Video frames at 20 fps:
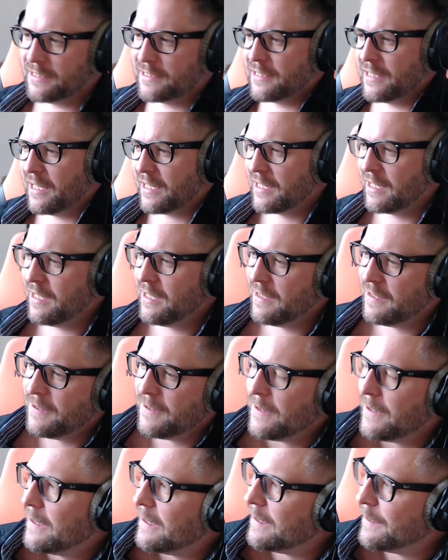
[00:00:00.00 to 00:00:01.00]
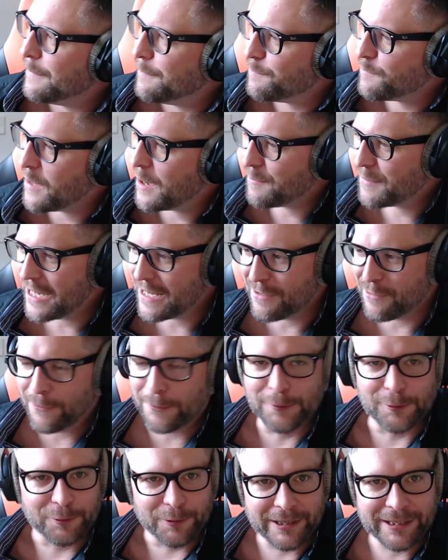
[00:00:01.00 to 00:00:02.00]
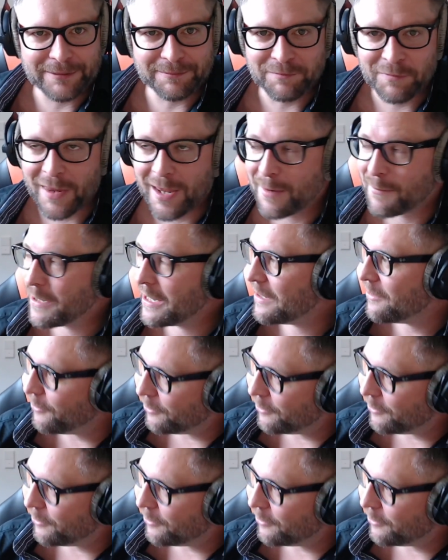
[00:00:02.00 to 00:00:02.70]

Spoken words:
is like, I'm getting old, right? I'm getting